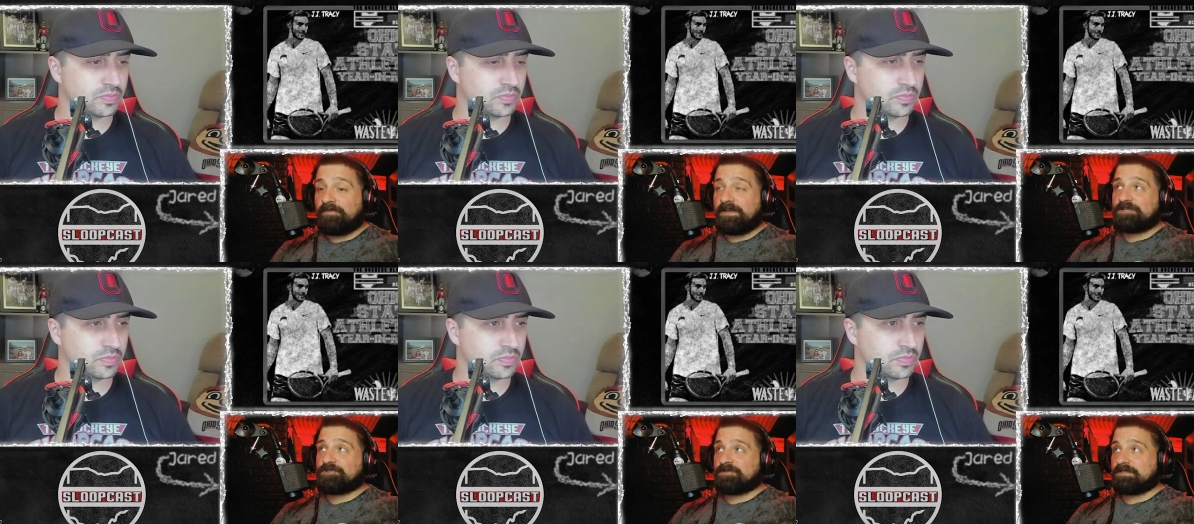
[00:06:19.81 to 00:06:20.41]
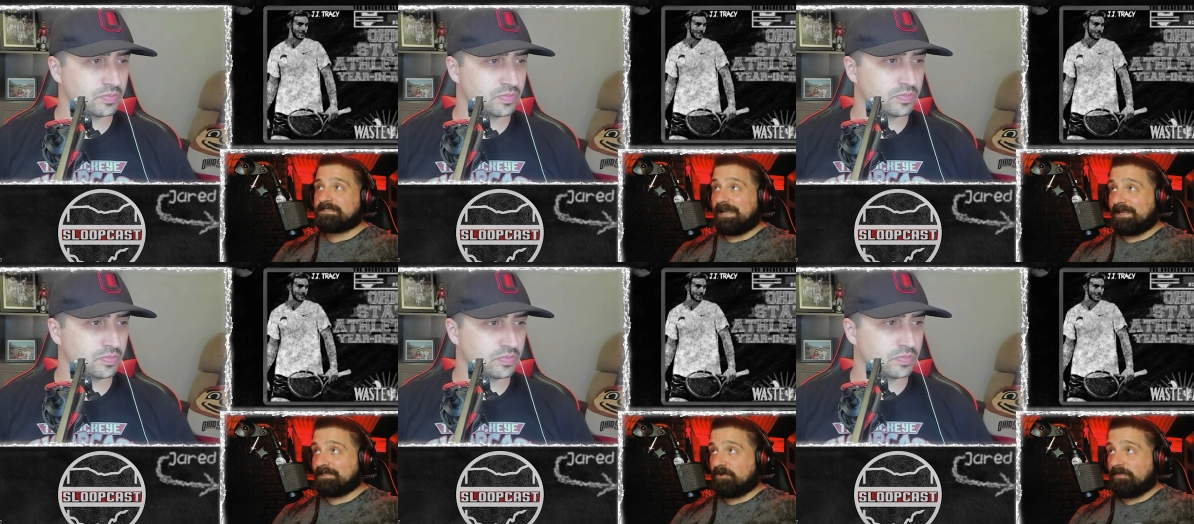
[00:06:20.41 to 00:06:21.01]
Speaker 1: finished
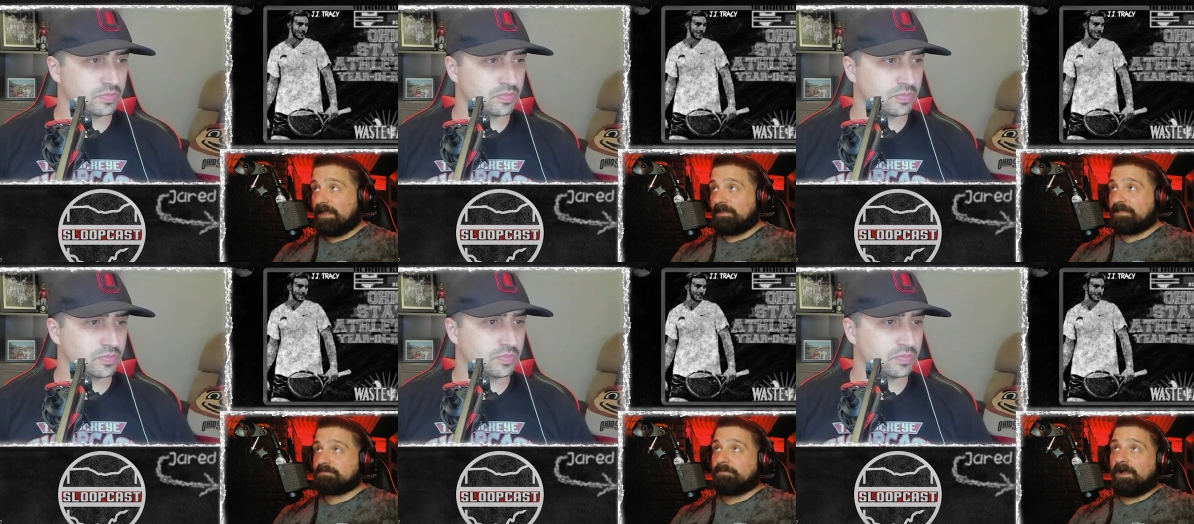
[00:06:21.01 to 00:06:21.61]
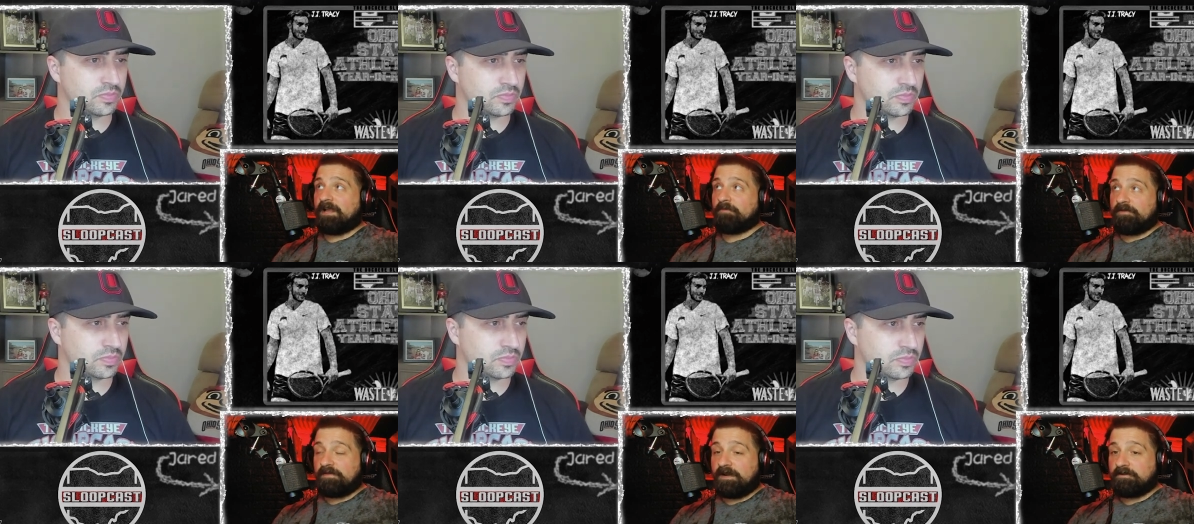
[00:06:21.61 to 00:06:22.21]
second on that list behind
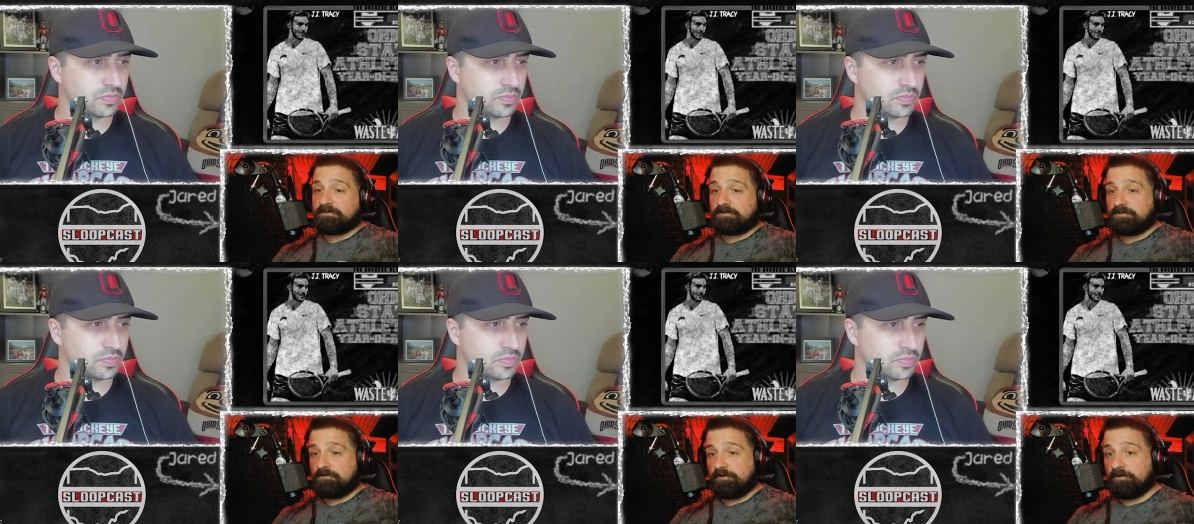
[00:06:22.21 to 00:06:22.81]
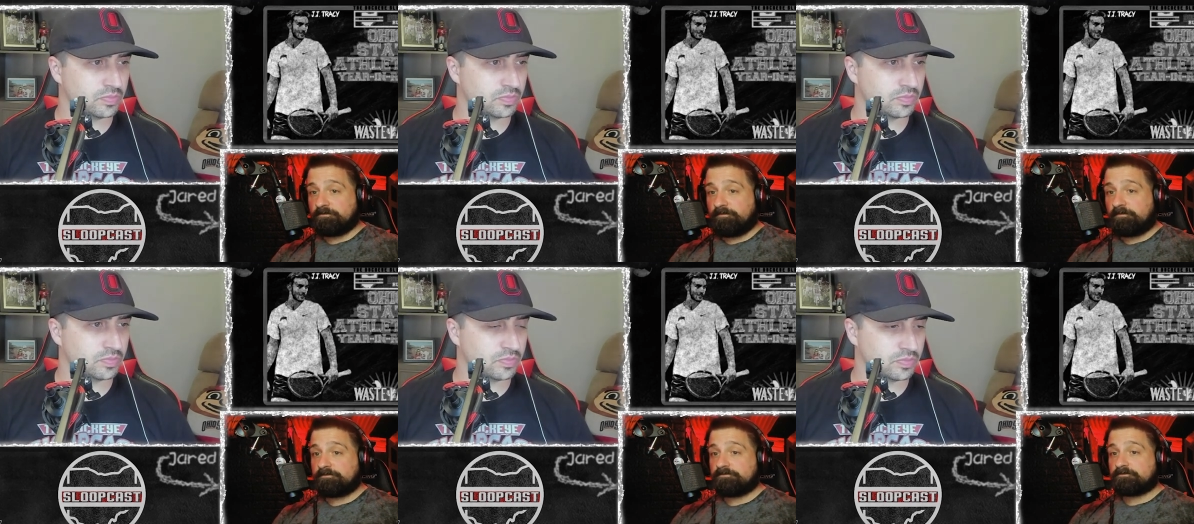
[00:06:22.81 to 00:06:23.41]
Marvin Harrison Jr.
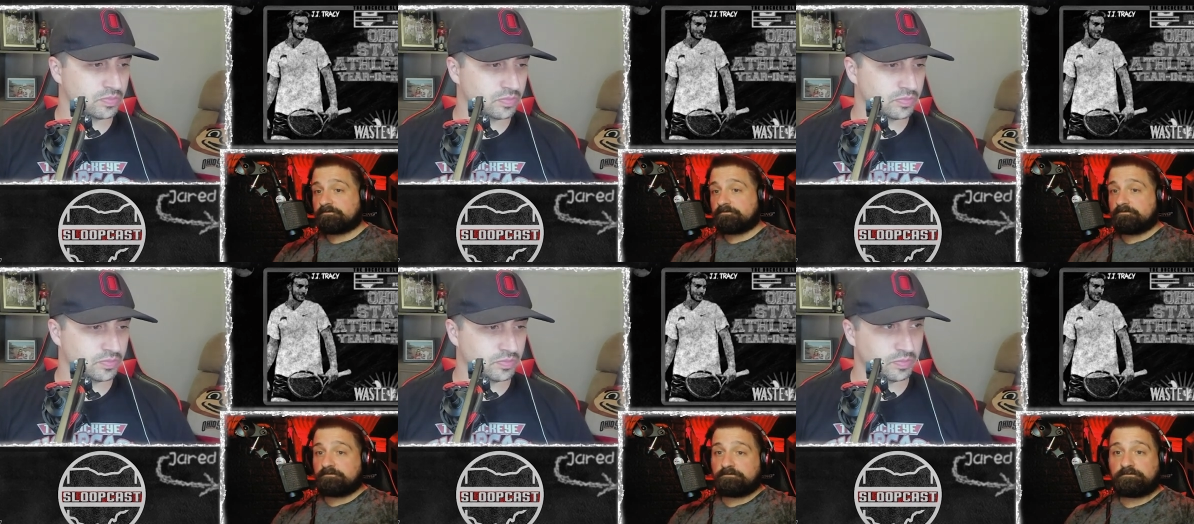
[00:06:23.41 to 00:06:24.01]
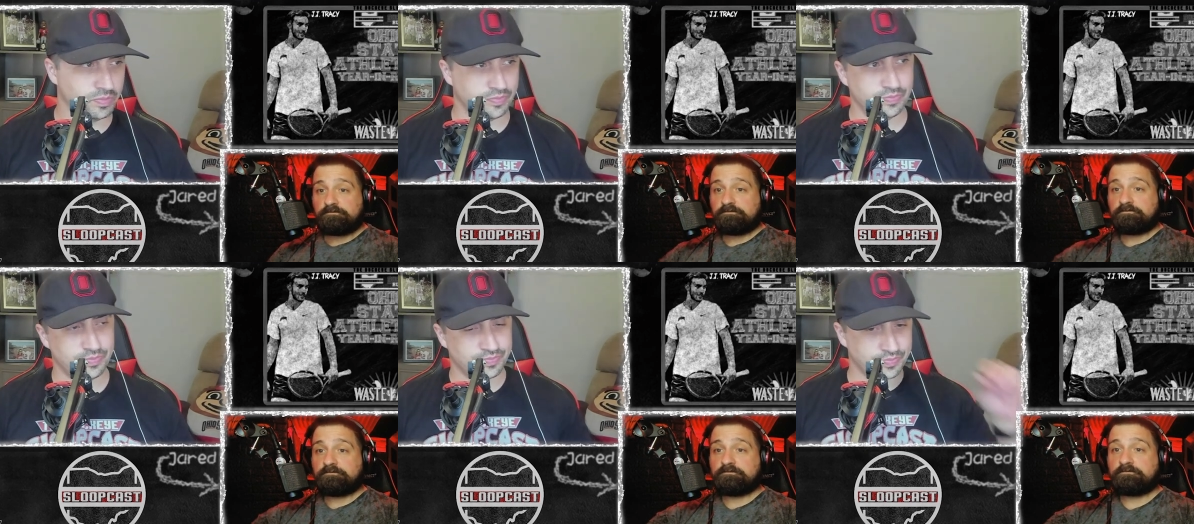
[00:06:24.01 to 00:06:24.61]
Mm-hmm.
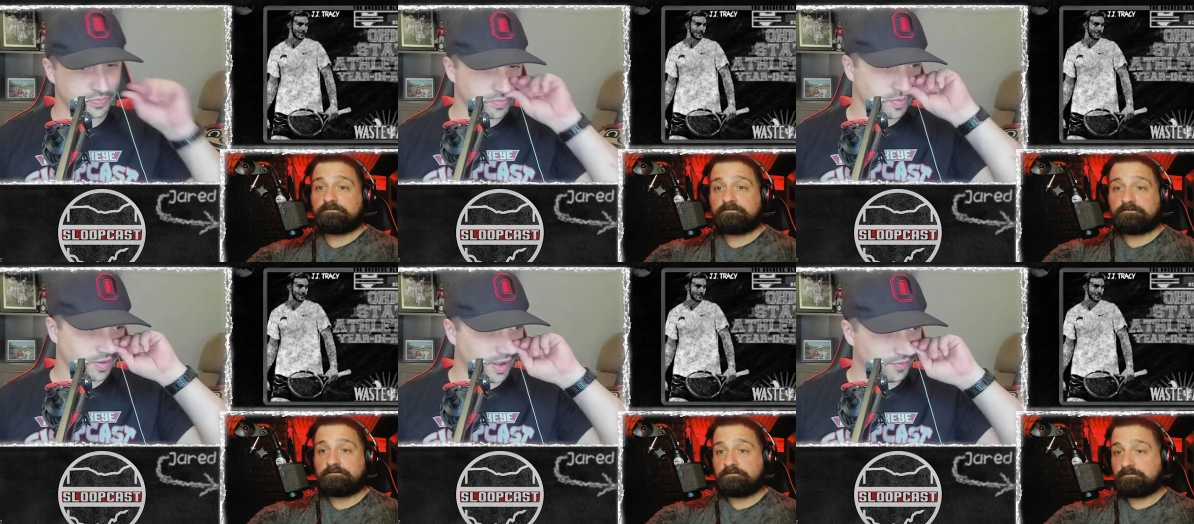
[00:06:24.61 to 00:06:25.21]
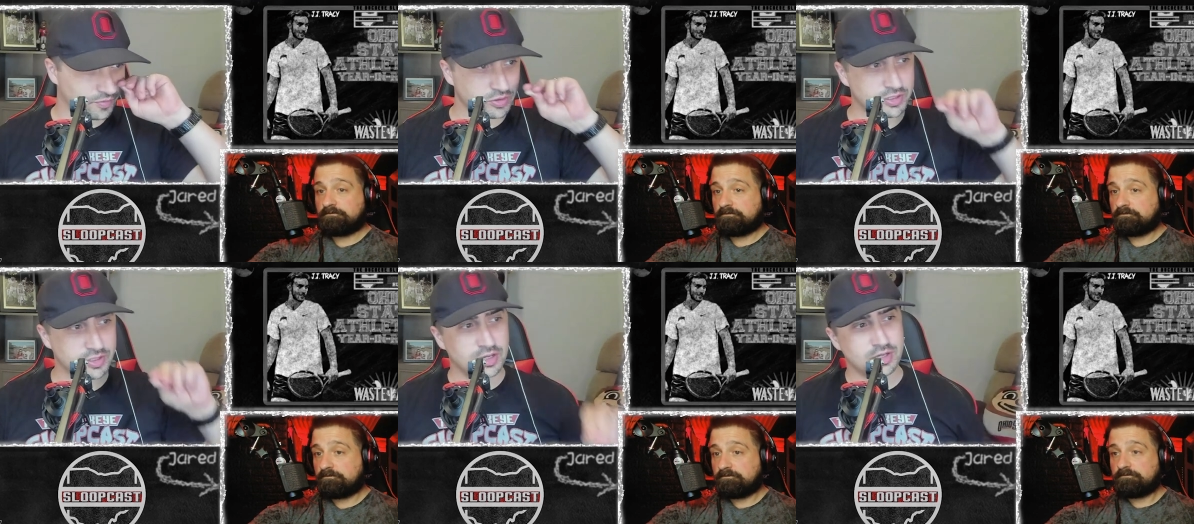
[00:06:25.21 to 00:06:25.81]
Speaker 2: Yeah,
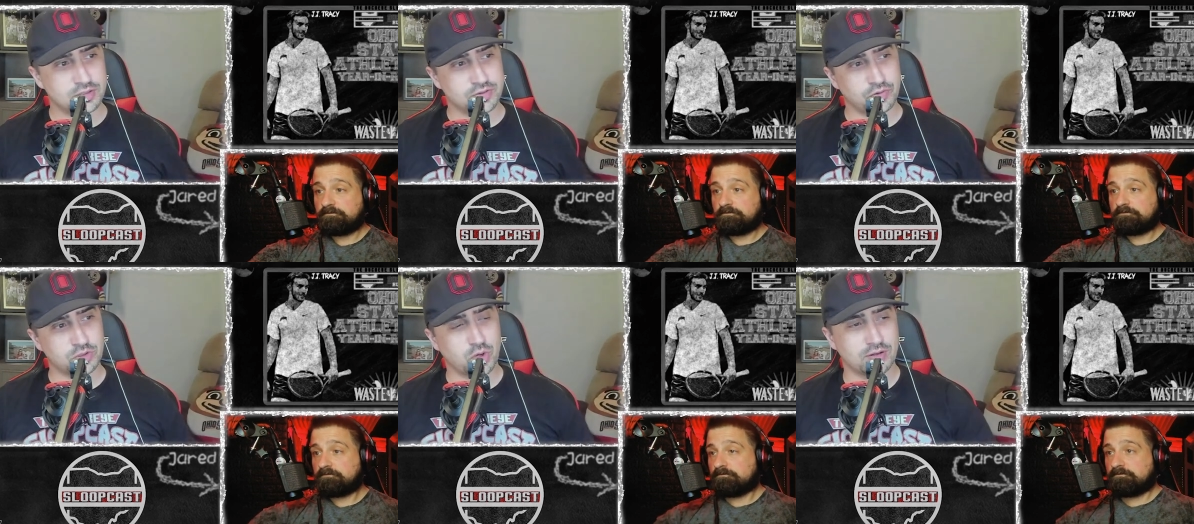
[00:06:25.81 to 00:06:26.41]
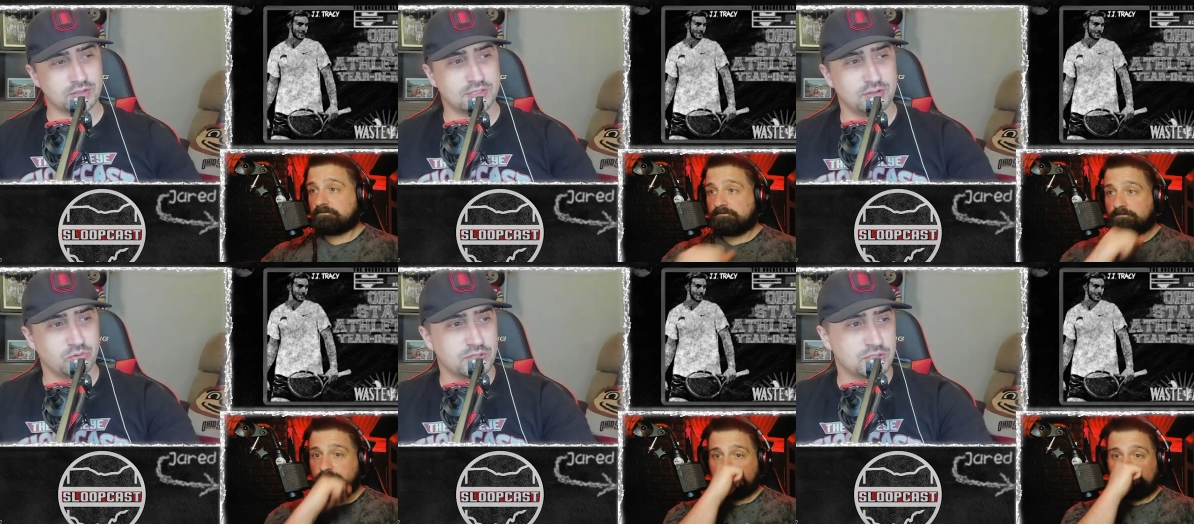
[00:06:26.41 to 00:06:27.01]
the first Ohio State
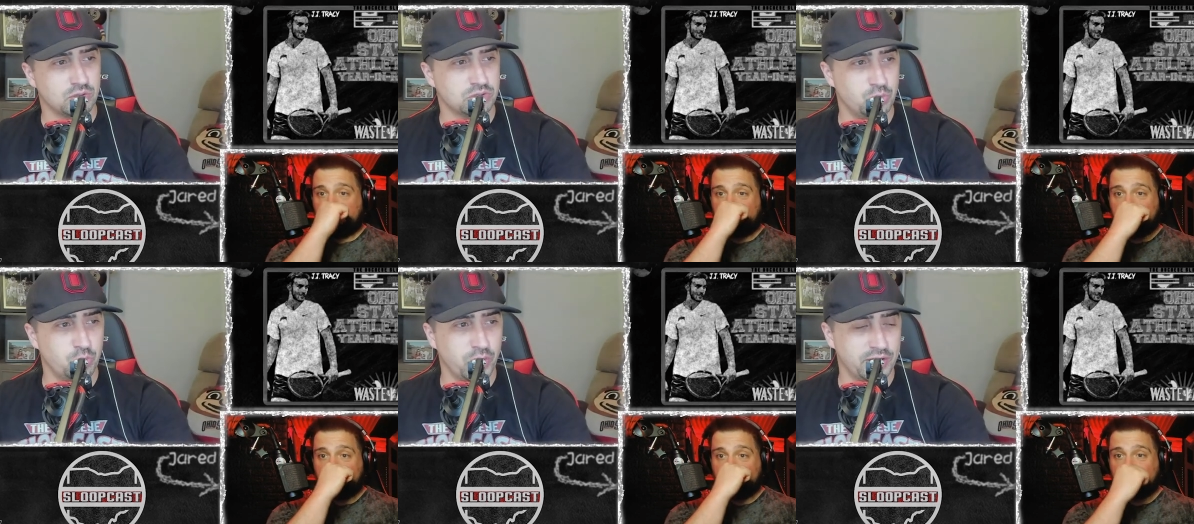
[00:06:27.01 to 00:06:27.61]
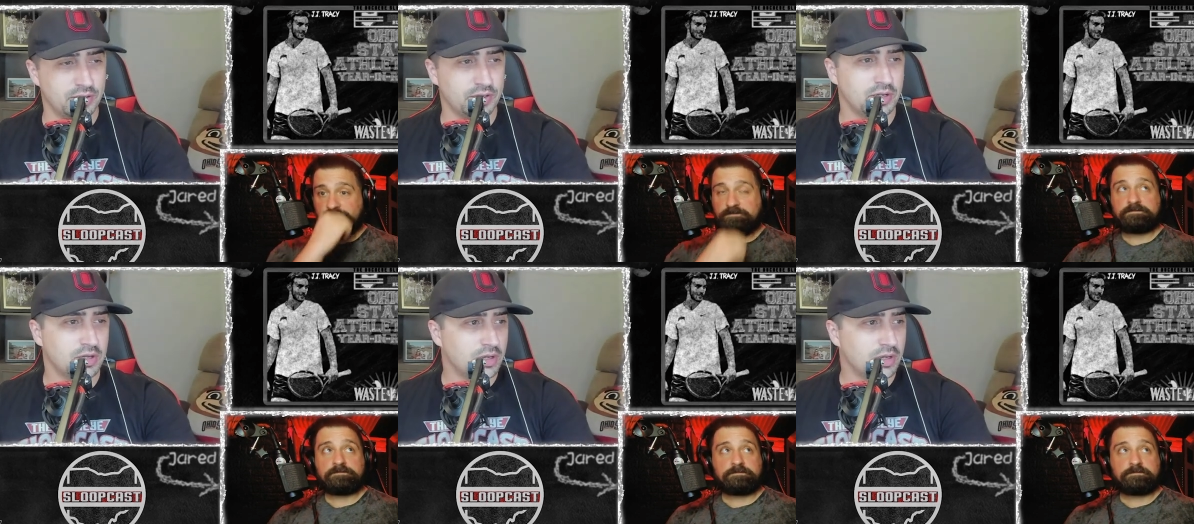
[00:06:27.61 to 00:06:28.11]
wrestler to win